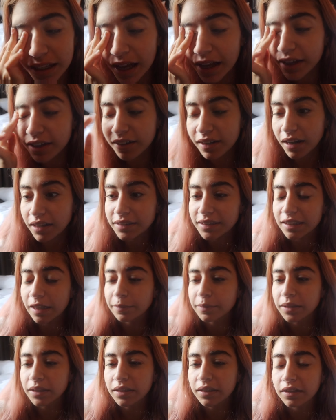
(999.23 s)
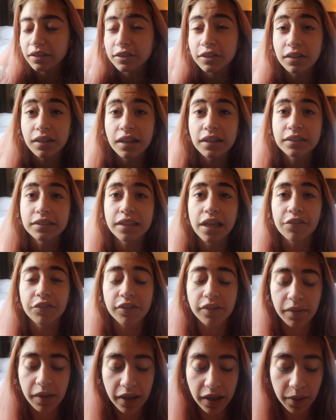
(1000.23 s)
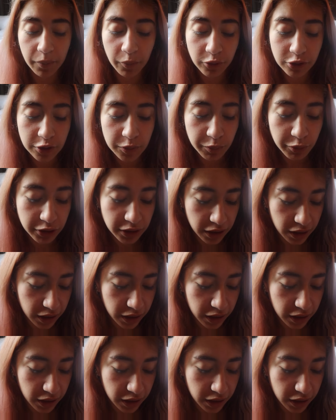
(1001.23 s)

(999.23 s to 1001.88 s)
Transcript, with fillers: tired. I slept in until like 7 a.m. which is pretty